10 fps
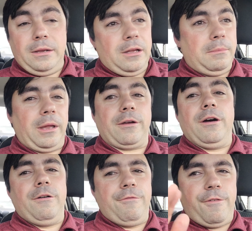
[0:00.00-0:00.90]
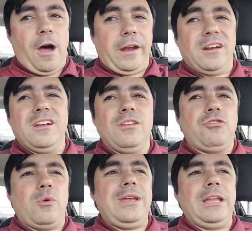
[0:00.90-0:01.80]
I'm like, fine.
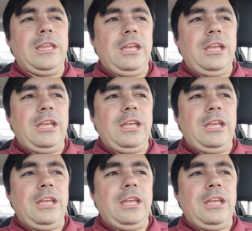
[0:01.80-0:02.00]
So he at